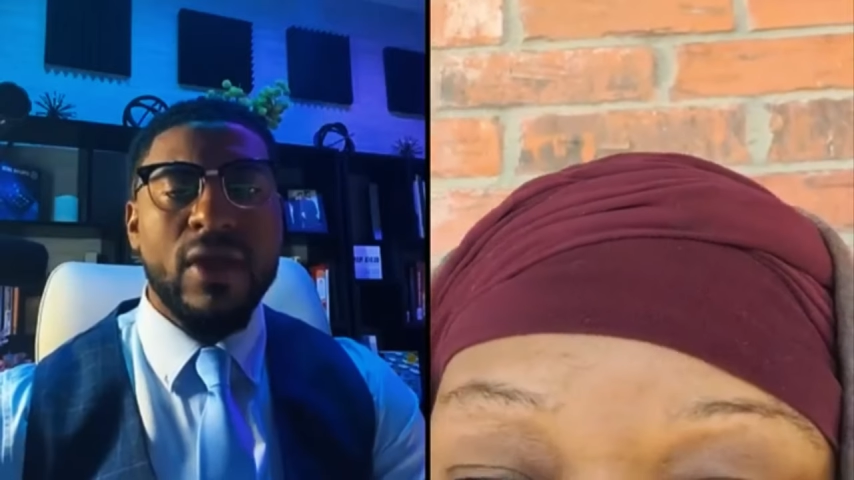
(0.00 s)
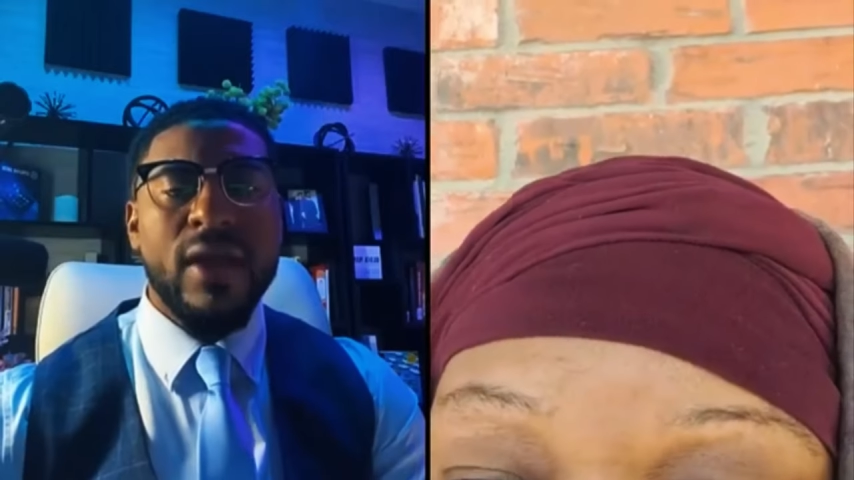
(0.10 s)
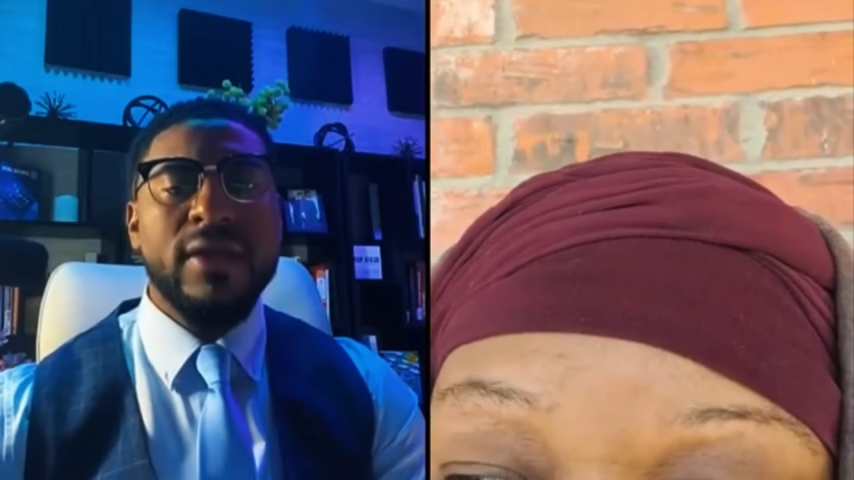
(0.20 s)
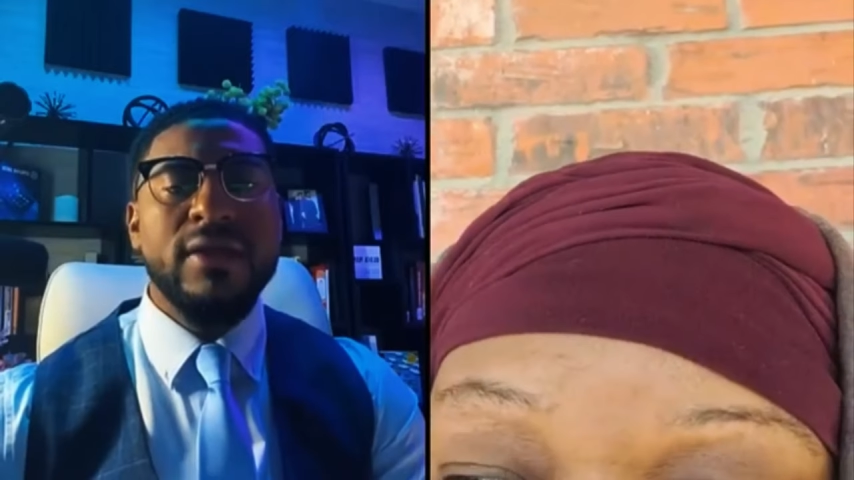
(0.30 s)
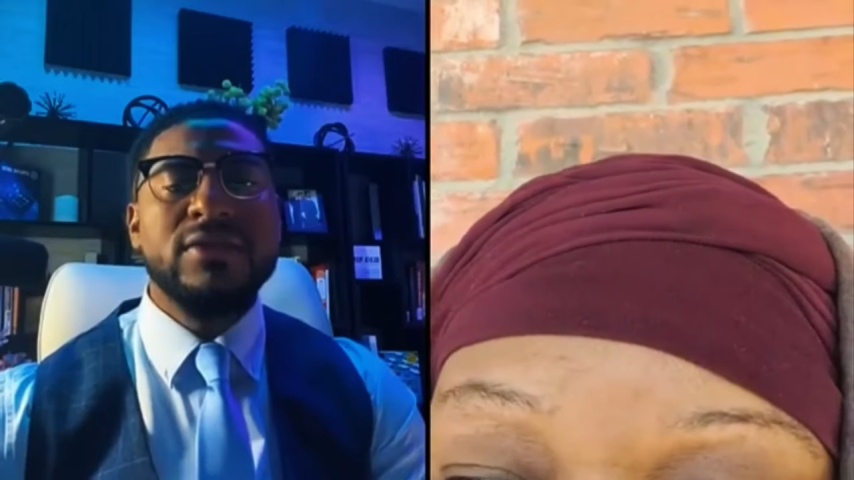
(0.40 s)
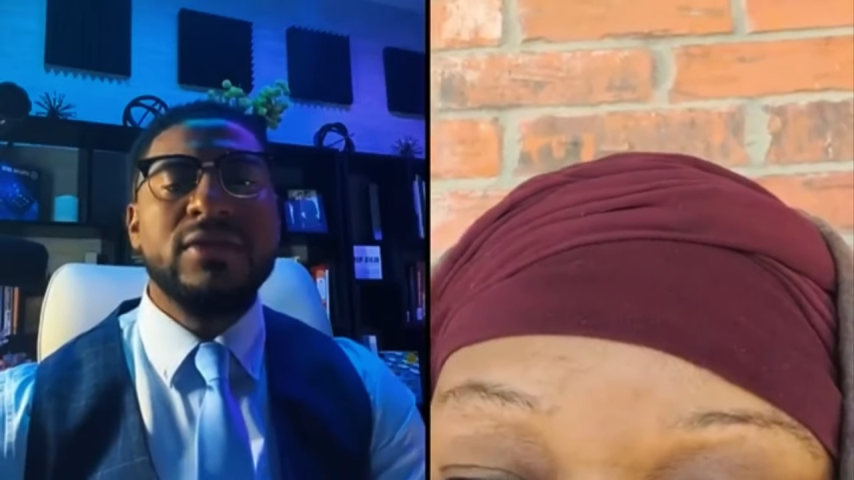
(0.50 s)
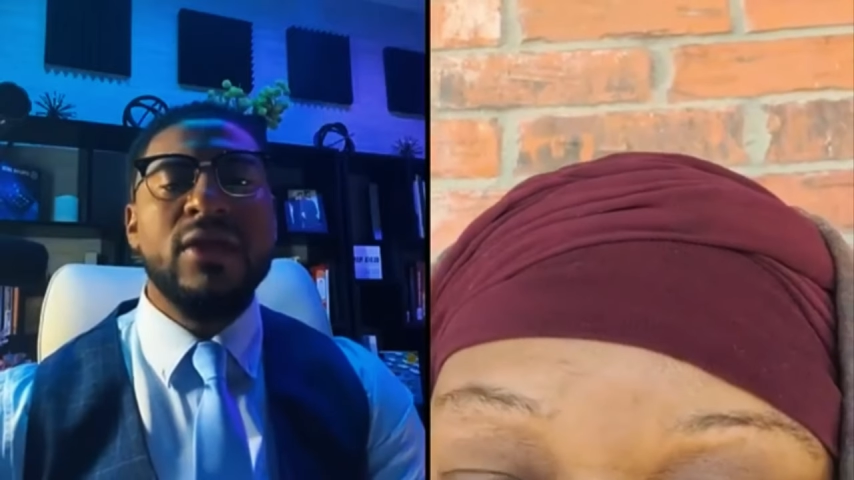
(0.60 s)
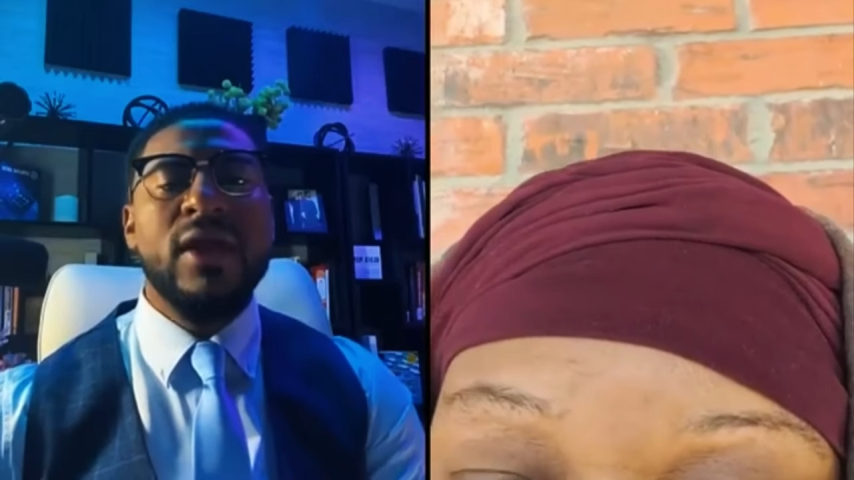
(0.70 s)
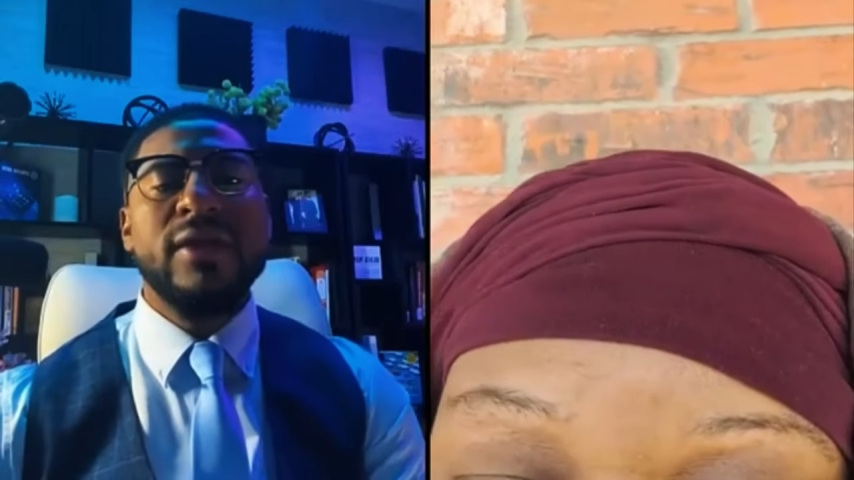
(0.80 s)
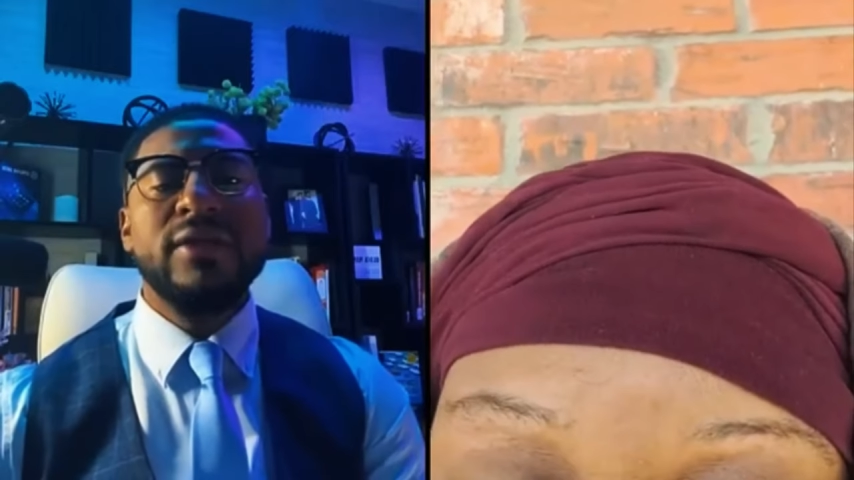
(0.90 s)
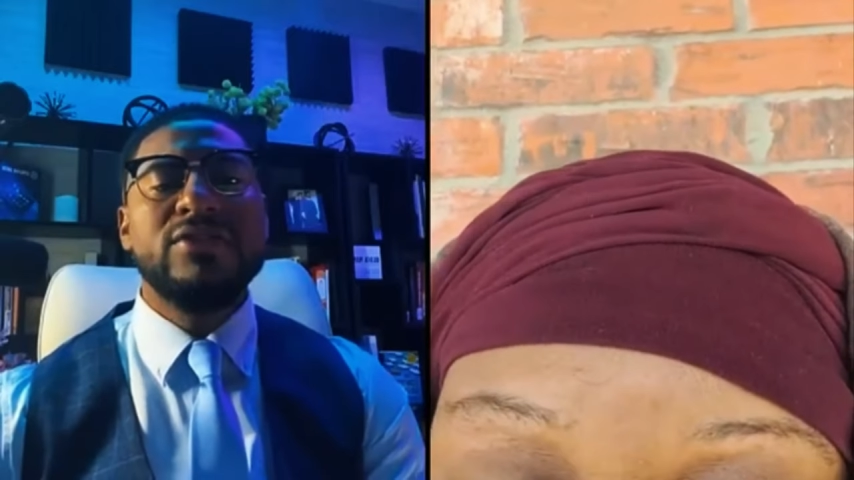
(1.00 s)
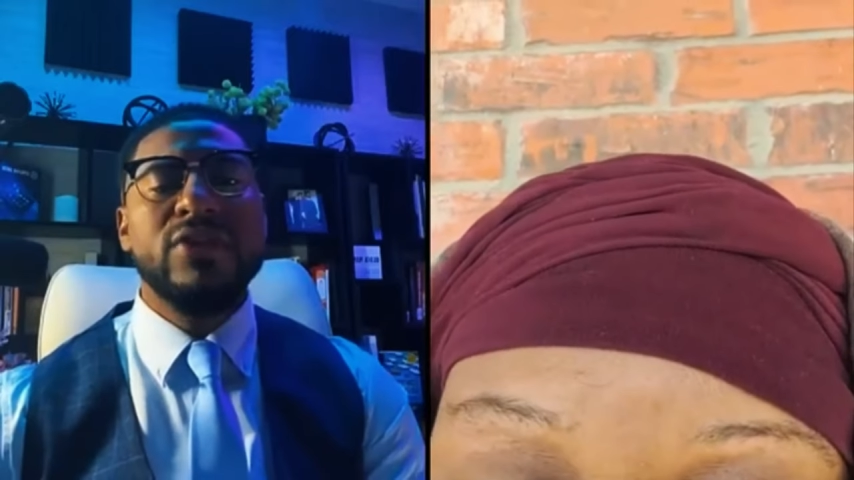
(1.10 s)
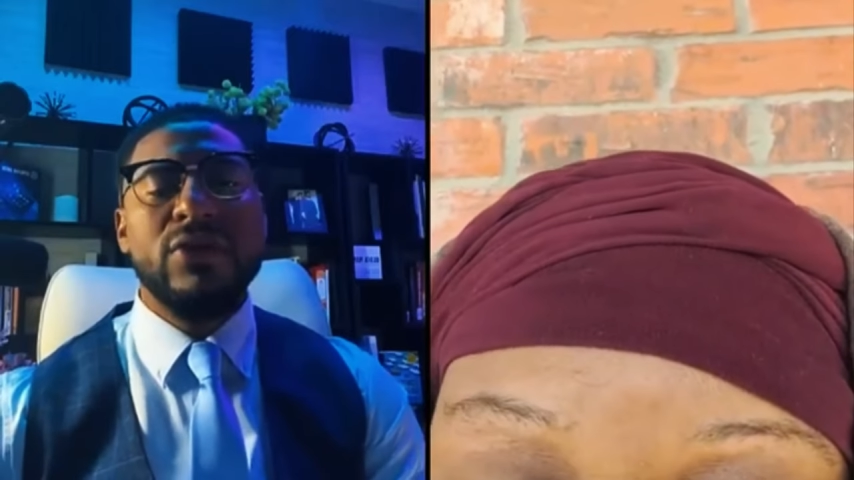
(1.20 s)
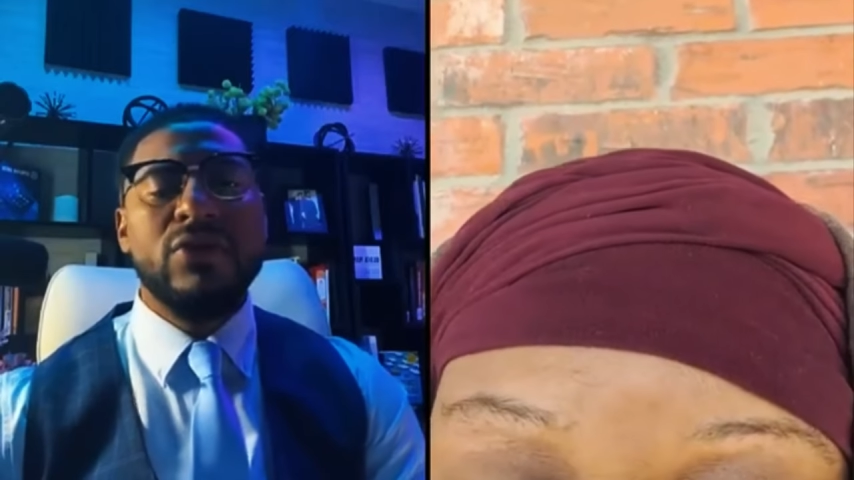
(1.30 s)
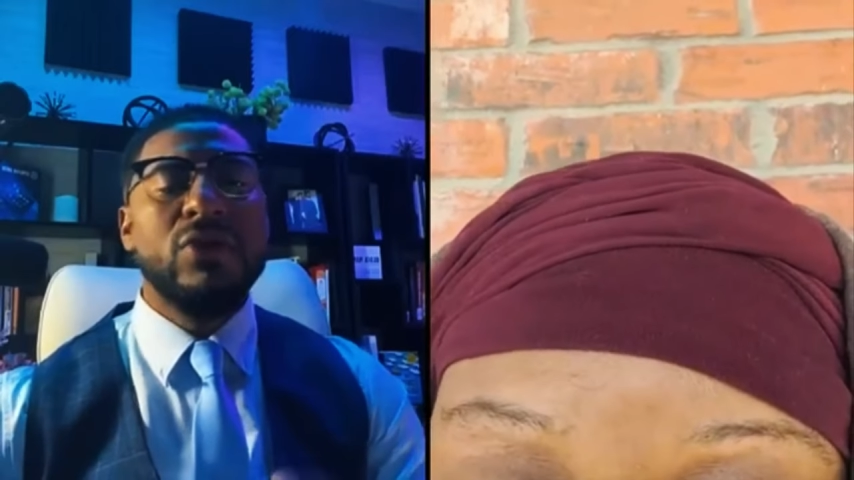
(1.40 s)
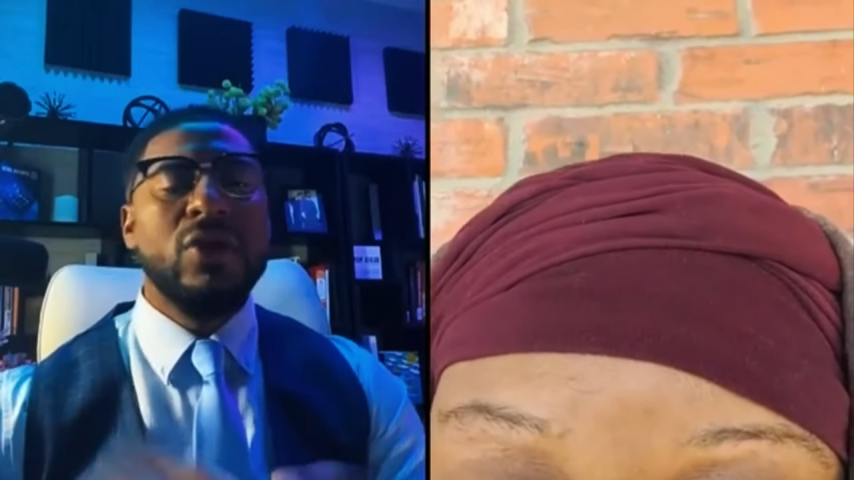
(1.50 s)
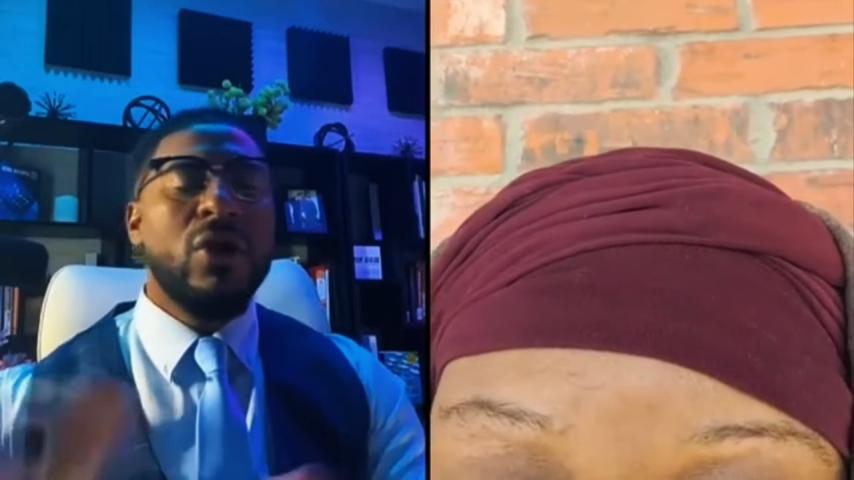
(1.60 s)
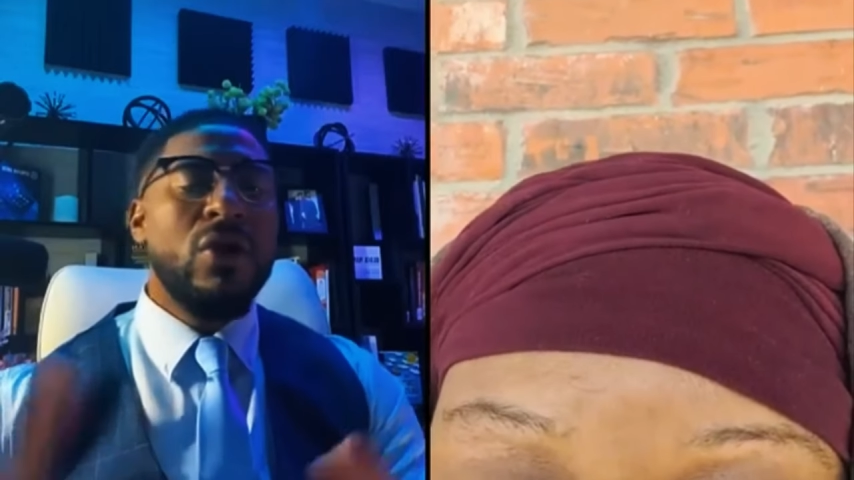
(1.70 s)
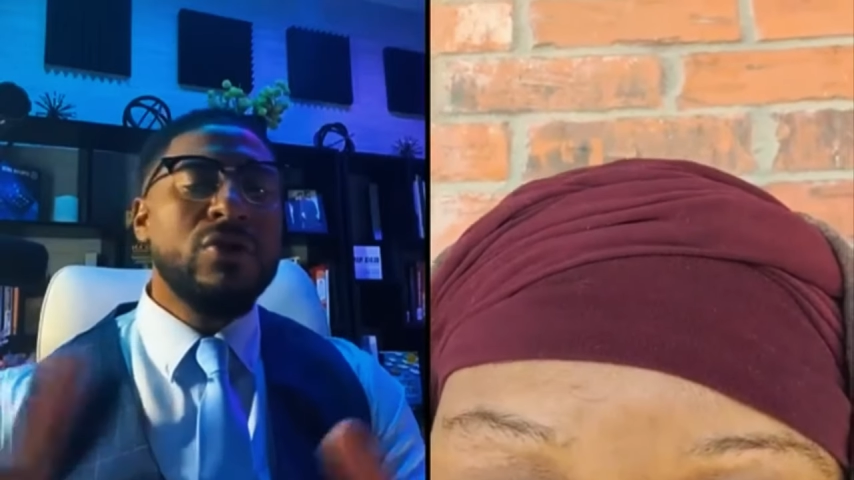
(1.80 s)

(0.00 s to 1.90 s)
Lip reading: They're not going to tell you,